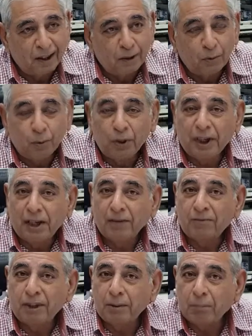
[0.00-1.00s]
We
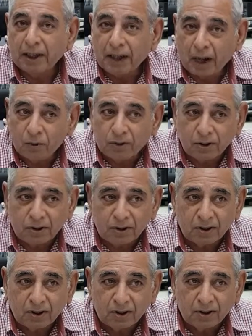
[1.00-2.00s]
lived in mud
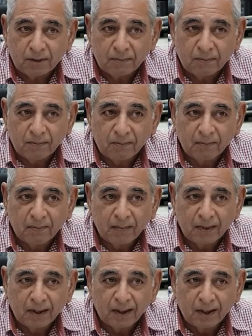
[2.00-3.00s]
houses,
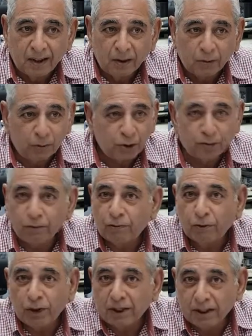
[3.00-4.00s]
which were
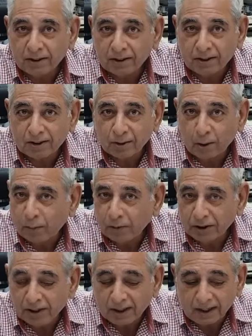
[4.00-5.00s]
fully earthed,
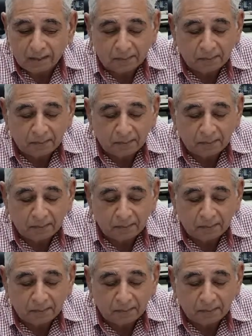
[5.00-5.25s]
obviously,